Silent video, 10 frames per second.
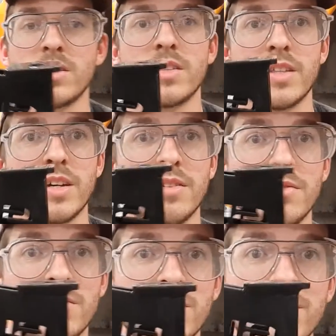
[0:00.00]
that,
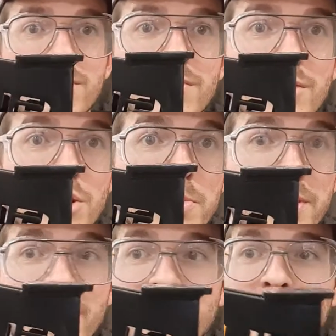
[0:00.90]
so it'll be
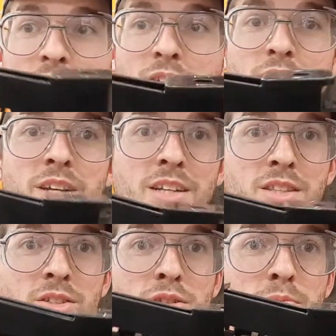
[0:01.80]
like this. You got the
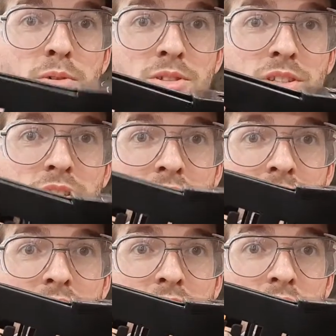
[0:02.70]
2 bolts in
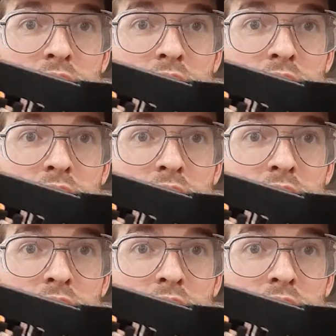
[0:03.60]
there.